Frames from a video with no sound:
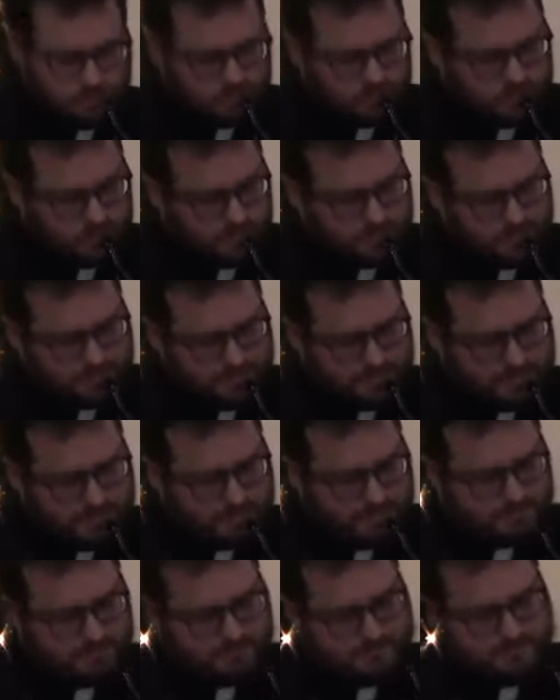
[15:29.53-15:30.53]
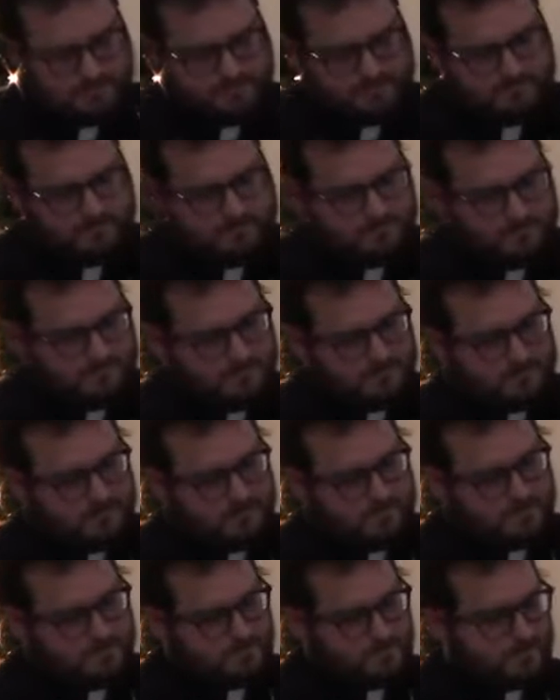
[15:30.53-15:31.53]

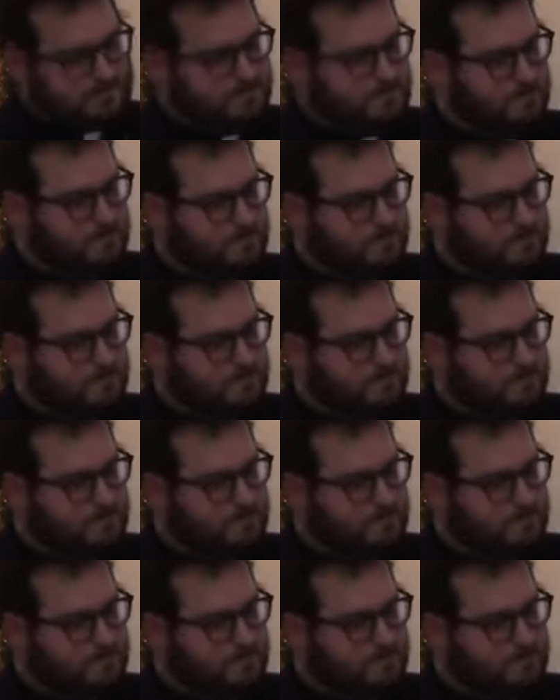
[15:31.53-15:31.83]
Nobody speaks.